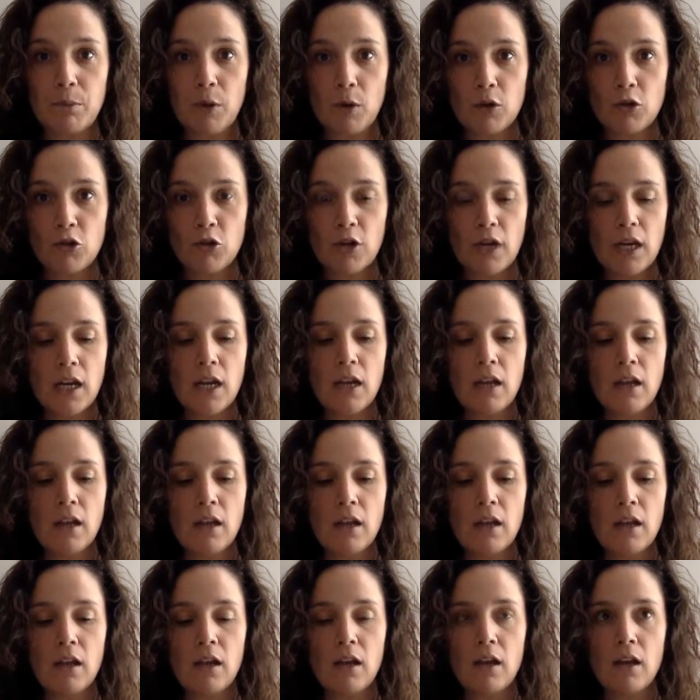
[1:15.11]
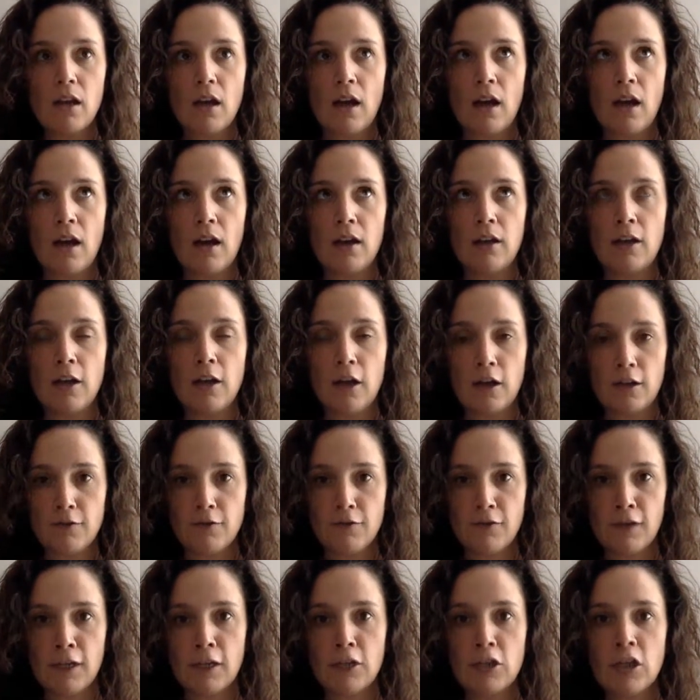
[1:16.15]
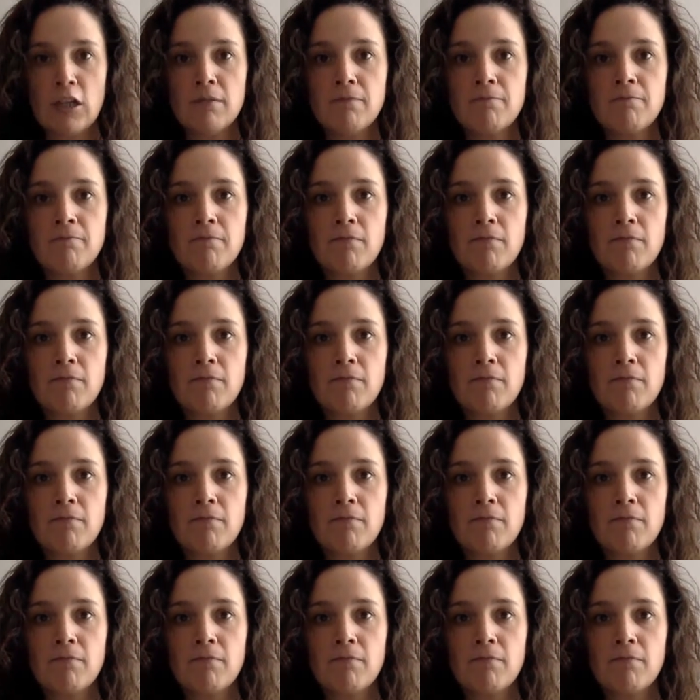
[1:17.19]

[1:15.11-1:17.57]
poetry, nonfiction,